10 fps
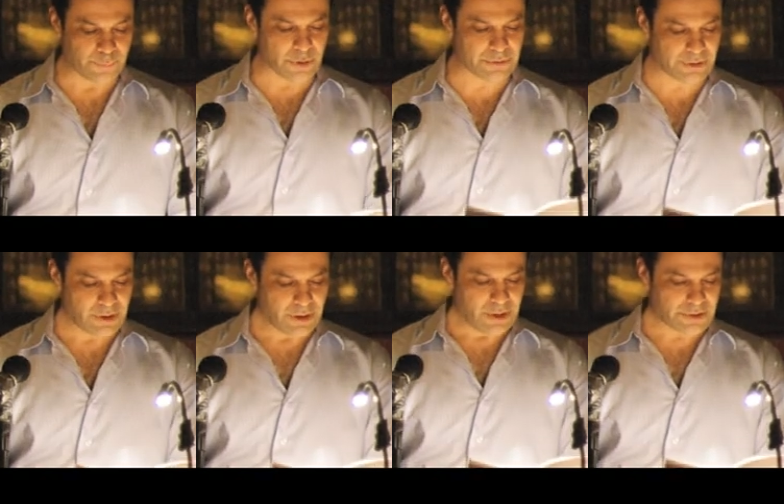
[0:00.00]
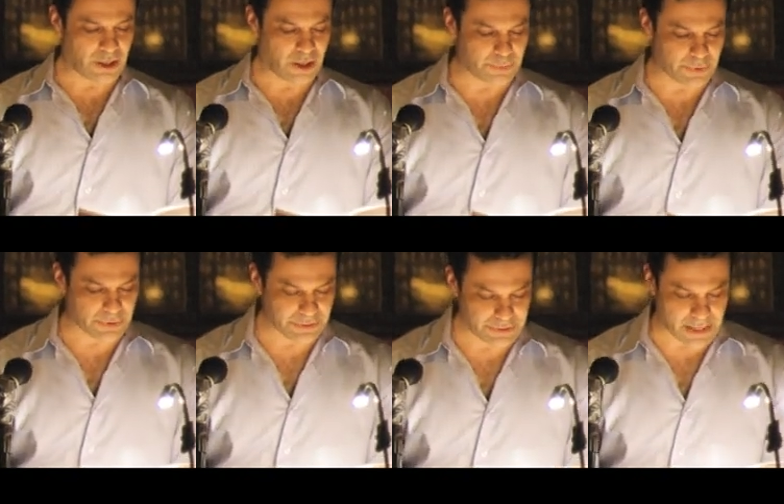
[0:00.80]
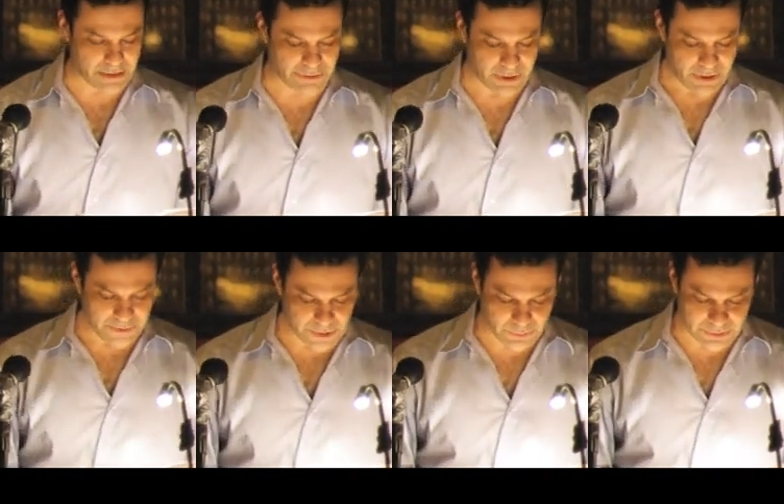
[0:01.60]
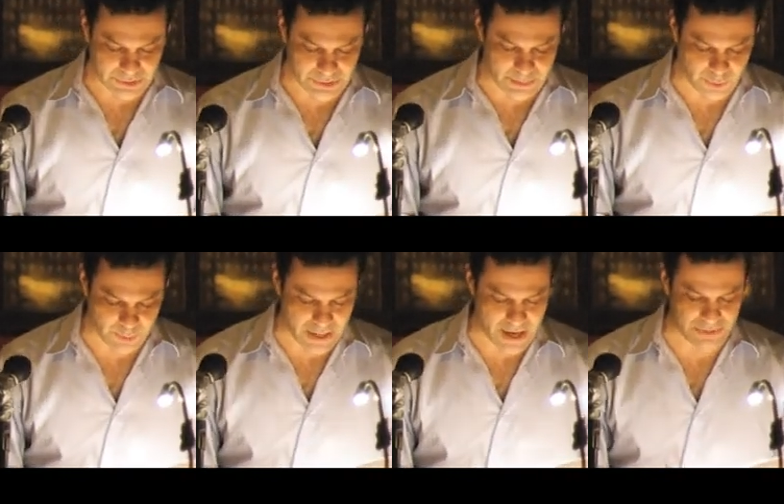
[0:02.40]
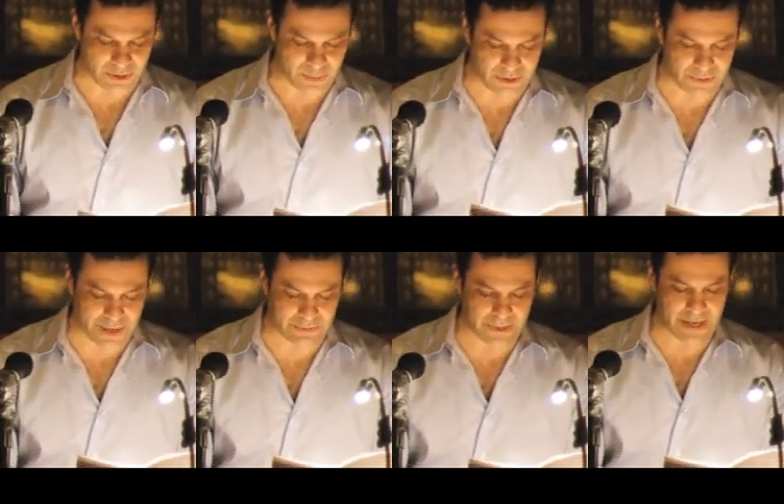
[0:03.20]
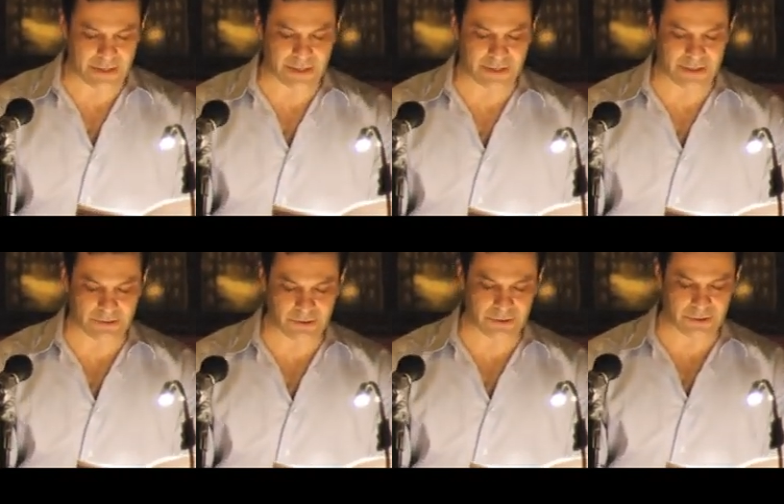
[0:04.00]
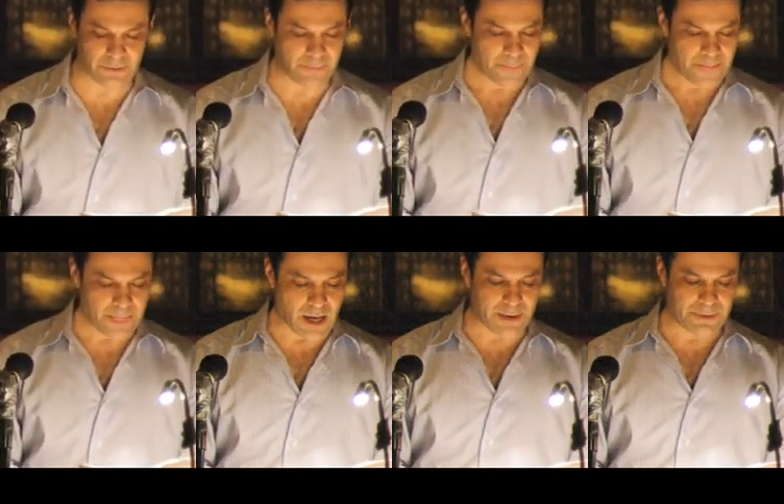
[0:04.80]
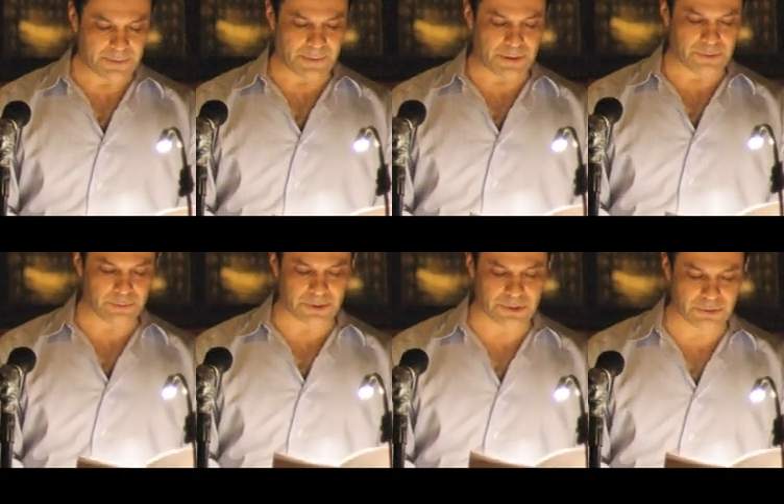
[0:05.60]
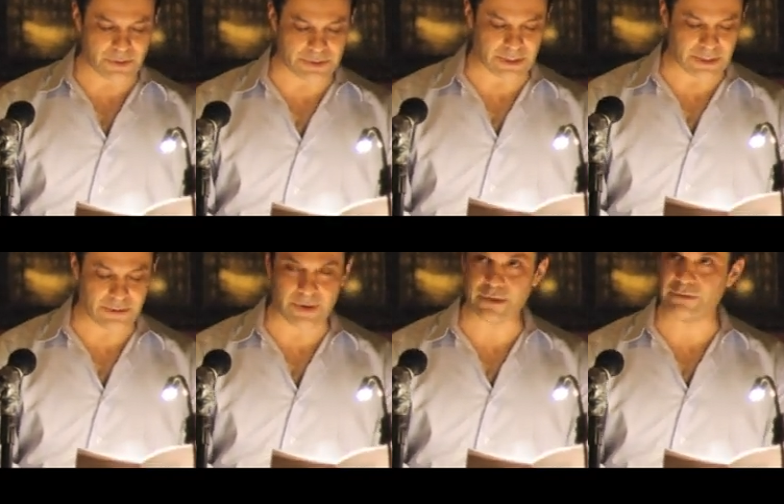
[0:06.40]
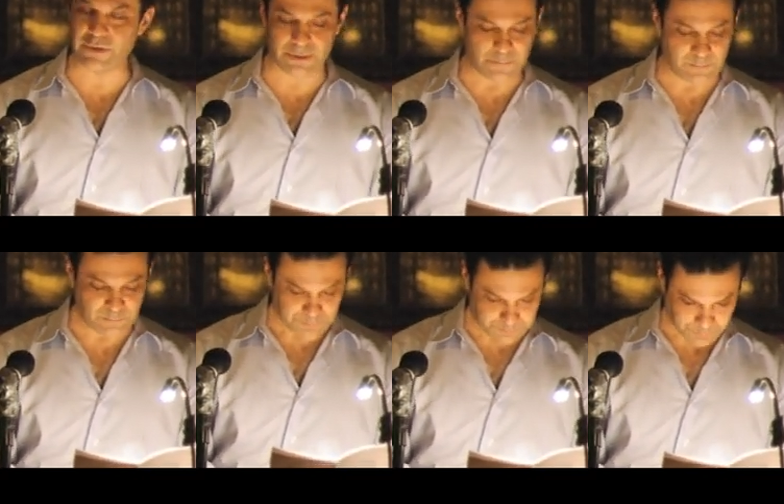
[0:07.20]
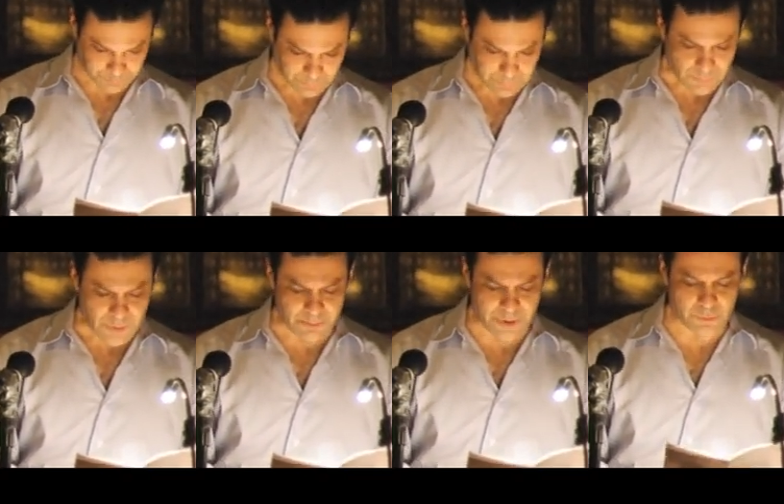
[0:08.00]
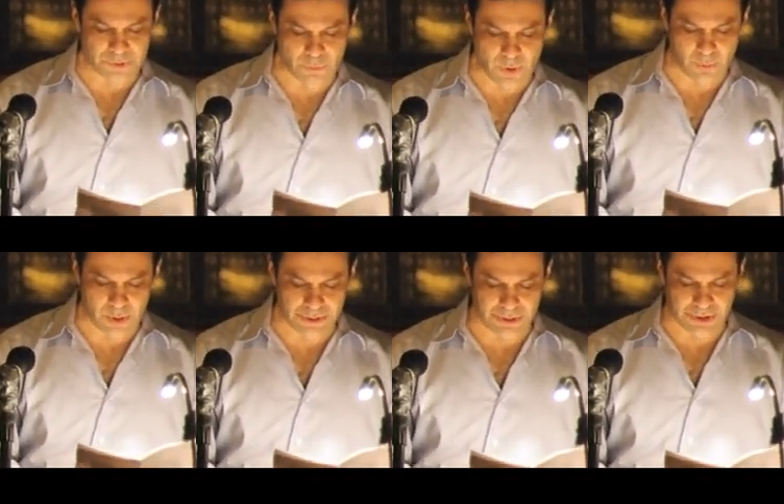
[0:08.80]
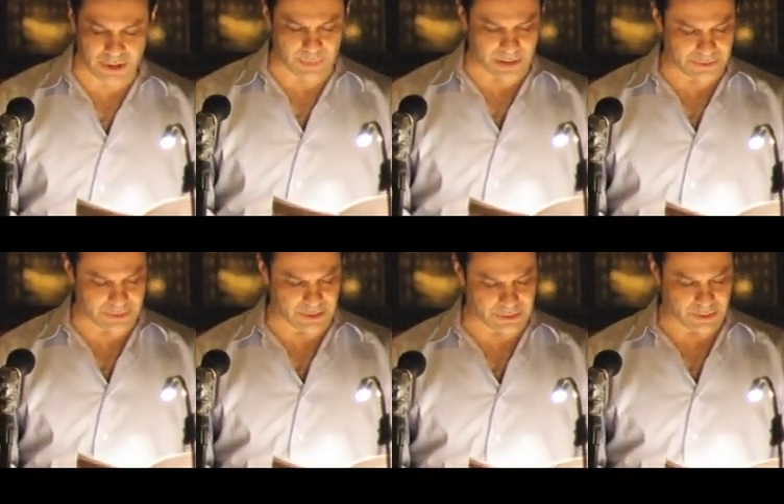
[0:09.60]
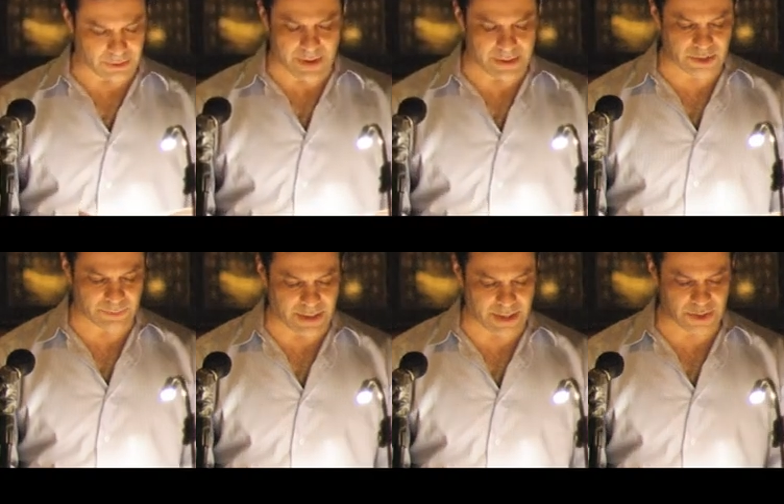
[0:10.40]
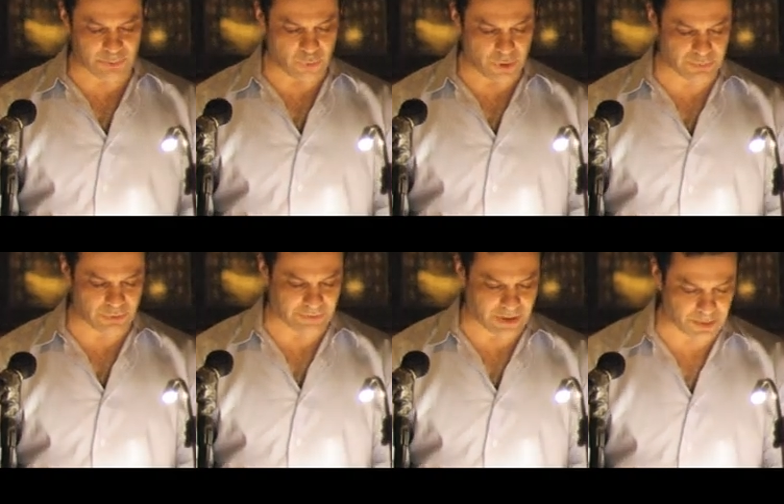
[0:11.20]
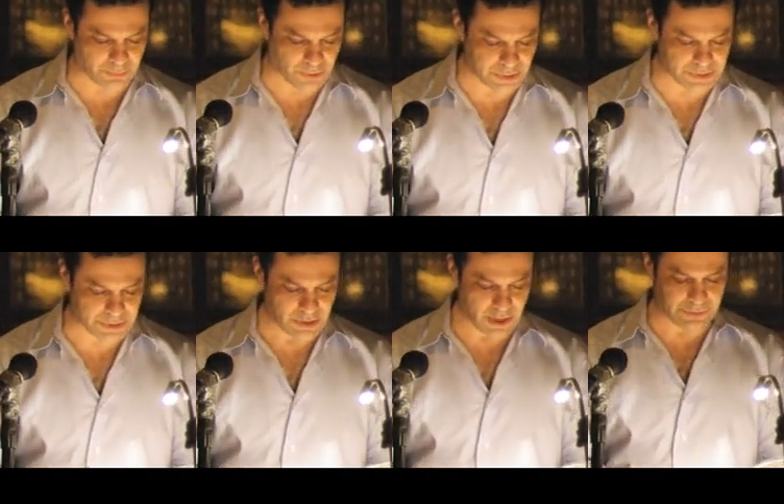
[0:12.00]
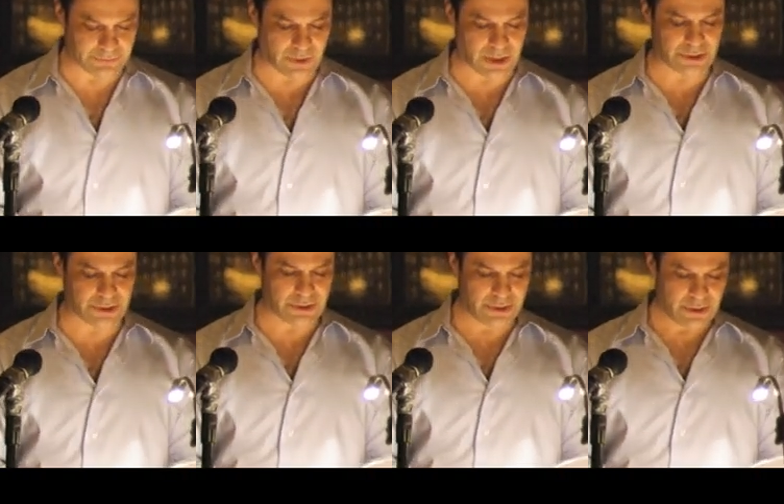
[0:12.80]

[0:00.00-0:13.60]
Birth, childbirth, death, this was a simple path her mother advocated adhering to. Not that there was much choice on either end of it, but it was the way one should think about things, a great expanse with profound points of inflection.